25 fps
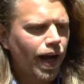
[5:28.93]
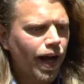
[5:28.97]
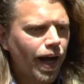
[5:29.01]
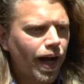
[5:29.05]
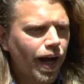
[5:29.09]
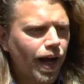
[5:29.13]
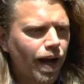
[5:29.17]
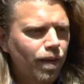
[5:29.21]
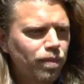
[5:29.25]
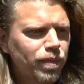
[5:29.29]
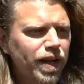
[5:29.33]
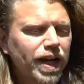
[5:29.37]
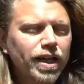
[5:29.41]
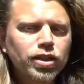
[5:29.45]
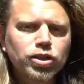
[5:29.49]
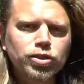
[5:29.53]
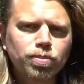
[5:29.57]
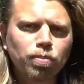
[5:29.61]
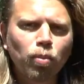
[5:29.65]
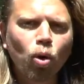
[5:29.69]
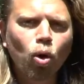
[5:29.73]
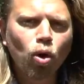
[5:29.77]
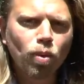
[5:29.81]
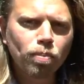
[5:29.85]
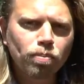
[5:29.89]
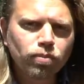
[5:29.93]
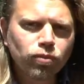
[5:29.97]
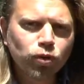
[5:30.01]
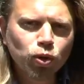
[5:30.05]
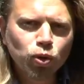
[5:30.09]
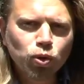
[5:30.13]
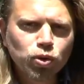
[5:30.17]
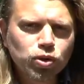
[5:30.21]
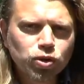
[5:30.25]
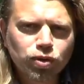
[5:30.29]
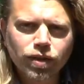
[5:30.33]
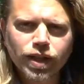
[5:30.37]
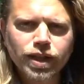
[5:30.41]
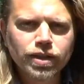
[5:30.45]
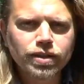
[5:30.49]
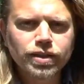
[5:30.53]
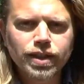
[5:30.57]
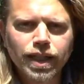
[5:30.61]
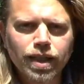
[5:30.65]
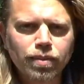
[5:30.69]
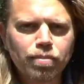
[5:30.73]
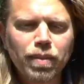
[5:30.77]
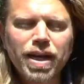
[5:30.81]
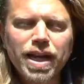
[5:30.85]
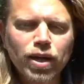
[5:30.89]
Uh, there's more nutrients
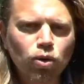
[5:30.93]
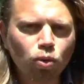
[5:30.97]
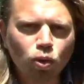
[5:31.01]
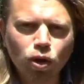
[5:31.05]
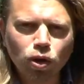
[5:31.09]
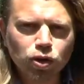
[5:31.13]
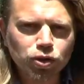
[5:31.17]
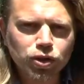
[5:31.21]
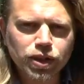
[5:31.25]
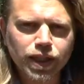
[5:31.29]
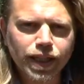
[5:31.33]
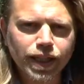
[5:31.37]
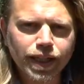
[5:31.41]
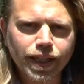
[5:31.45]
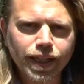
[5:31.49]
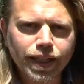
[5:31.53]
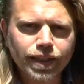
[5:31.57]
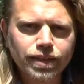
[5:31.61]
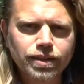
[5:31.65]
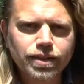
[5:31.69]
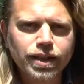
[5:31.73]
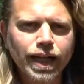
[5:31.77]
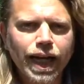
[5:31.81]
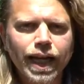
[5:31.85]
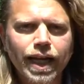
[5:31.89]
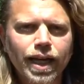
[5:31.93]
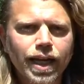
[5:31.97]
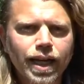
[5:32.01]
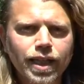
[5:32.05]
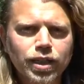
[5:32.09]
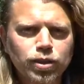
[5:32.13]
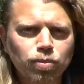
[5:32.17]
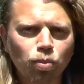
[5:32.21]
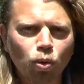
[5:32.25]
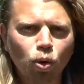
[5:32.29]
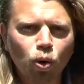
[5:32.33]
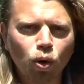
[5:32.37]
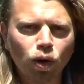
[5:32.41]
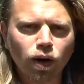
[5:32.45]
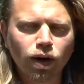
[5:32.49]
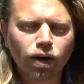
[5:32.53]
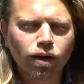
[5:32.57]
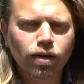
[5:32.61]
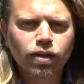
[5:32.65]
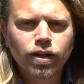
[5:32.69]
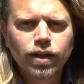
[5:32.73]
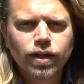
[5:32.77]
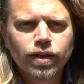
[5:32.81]
and minerals in it. Uh, it's more